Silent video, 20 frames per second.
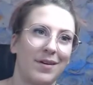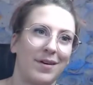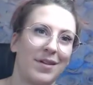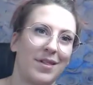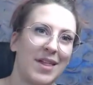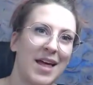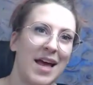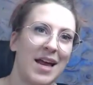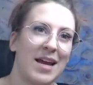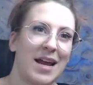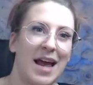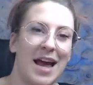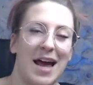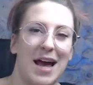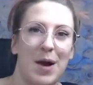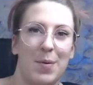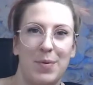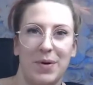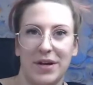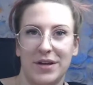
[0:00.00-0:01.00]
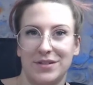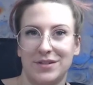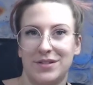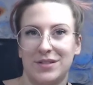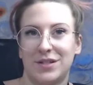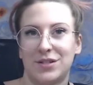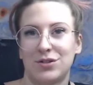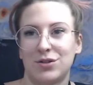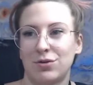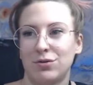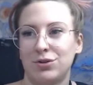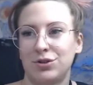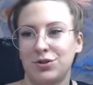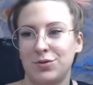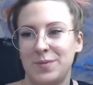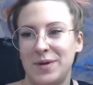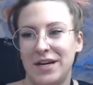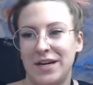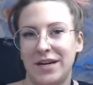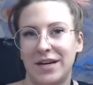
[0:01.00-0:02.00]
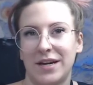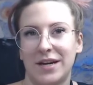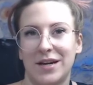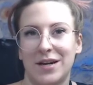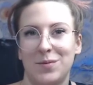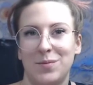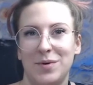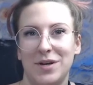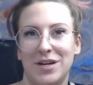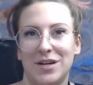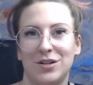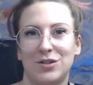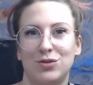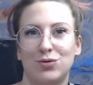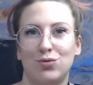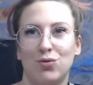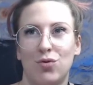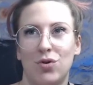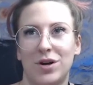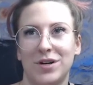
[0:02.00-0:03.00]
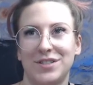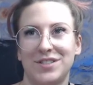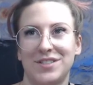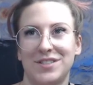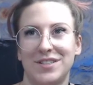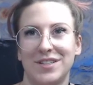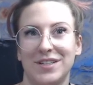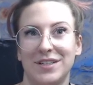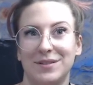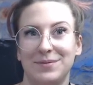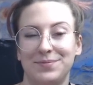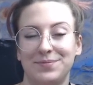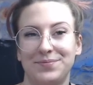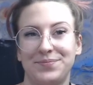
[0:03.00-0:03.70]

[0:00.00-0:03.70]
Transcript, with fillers: That happens. Social media can be exhausting.